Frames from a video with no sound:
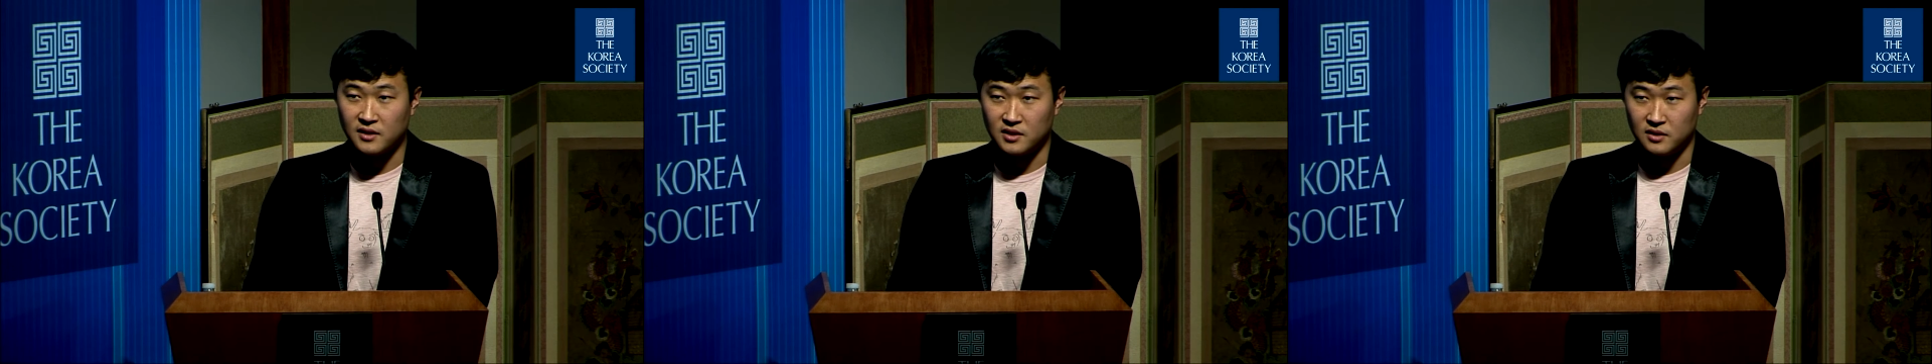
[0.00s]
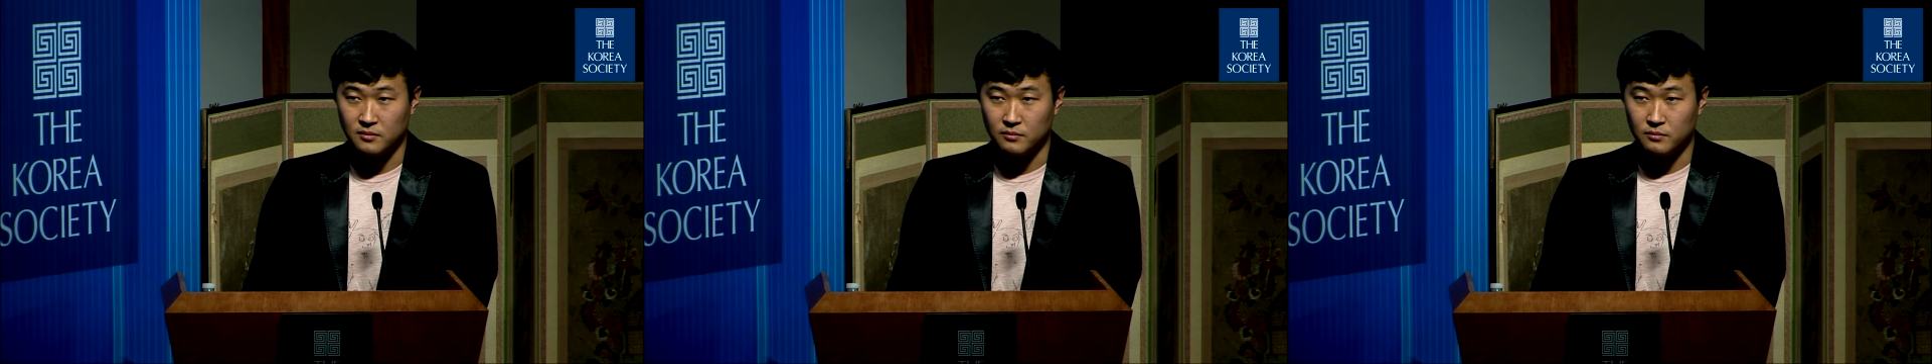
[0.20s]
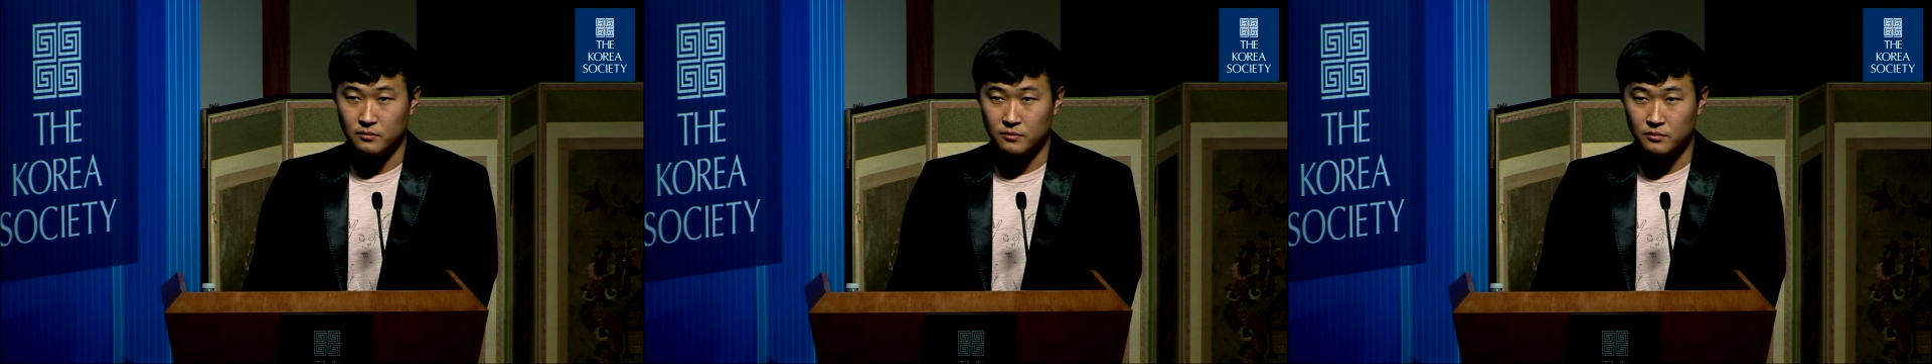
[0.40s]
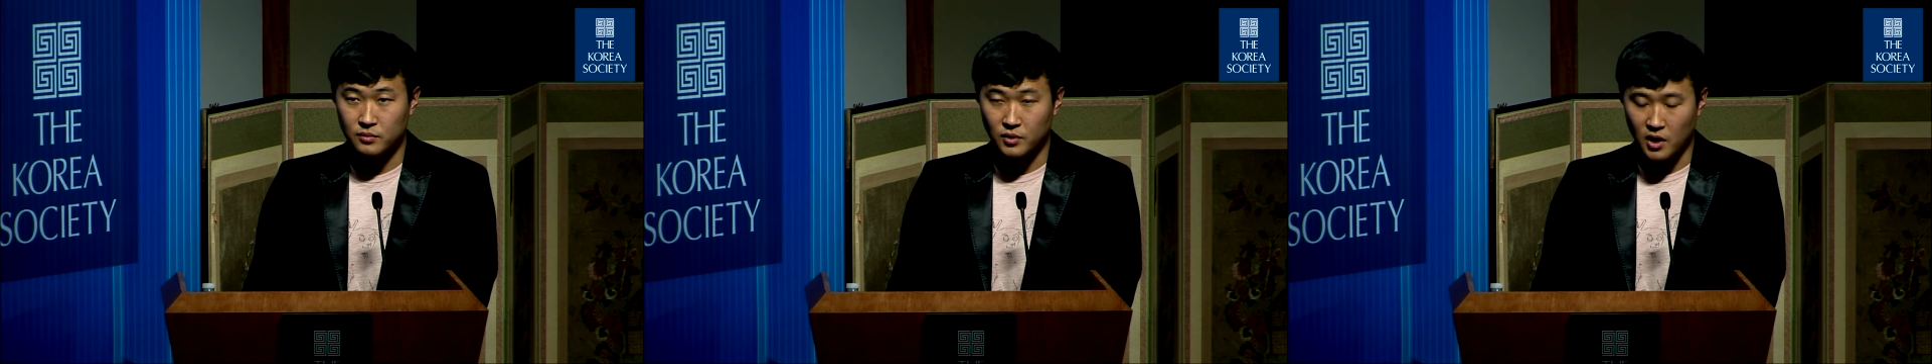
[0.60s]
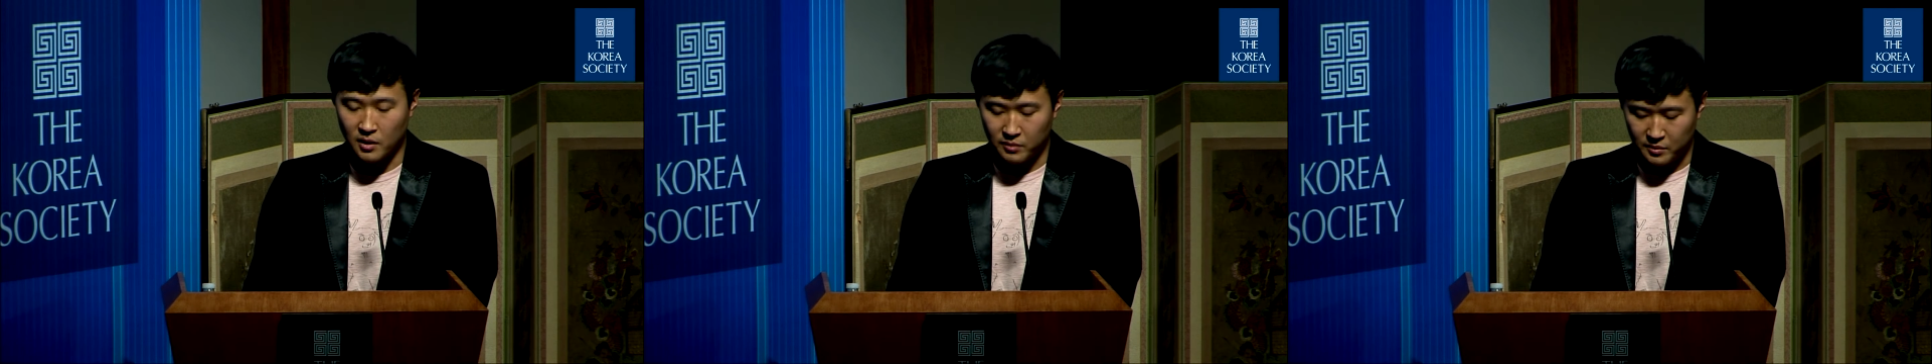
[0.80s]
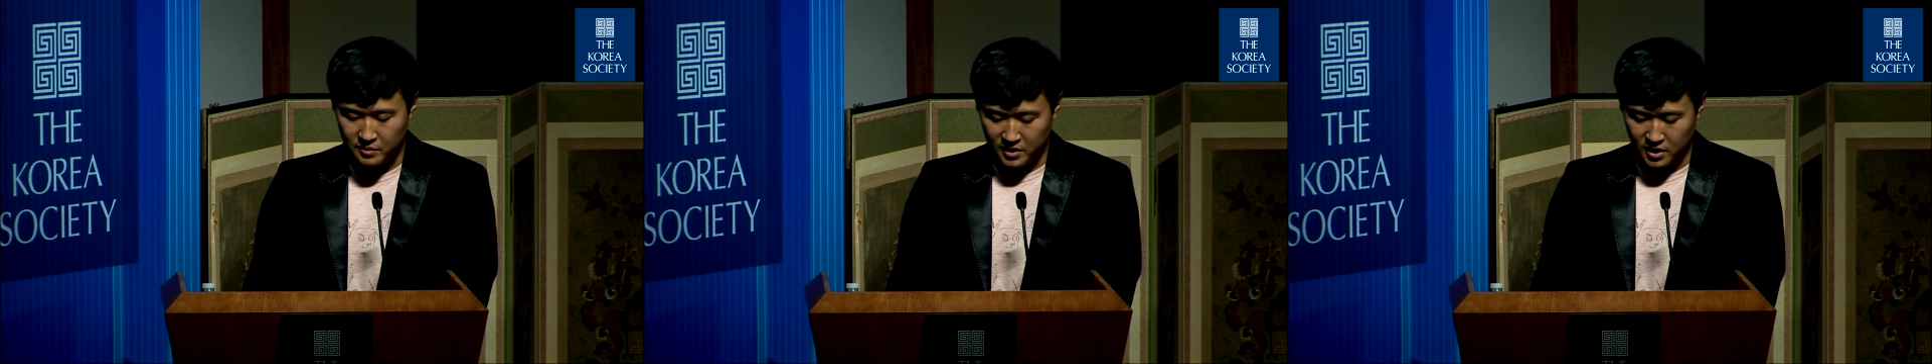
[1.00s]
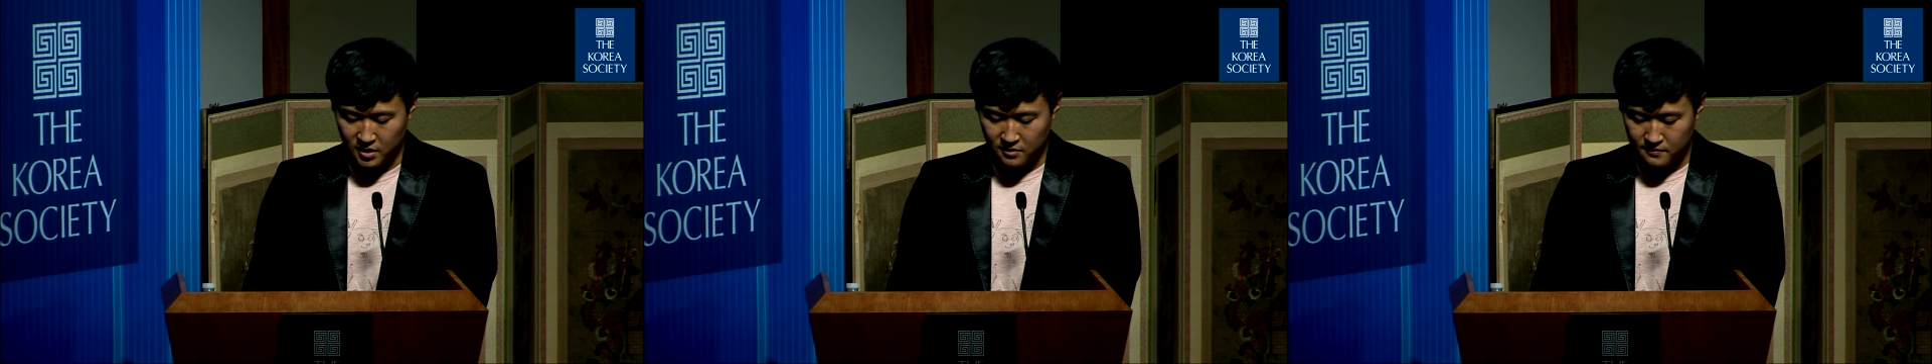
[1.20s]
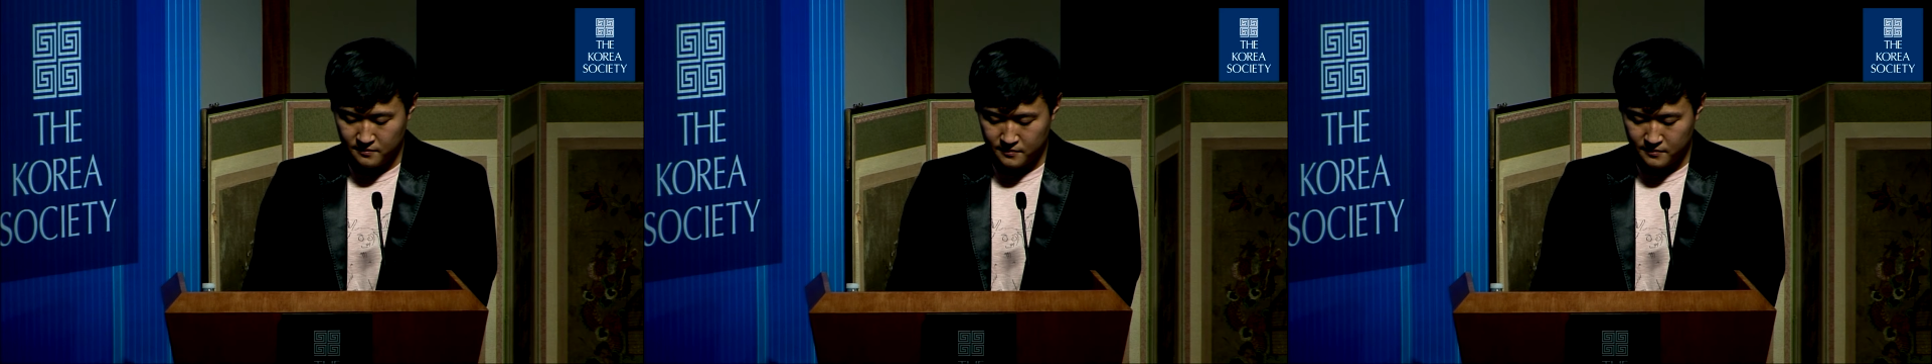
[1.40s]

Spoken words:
him, probably.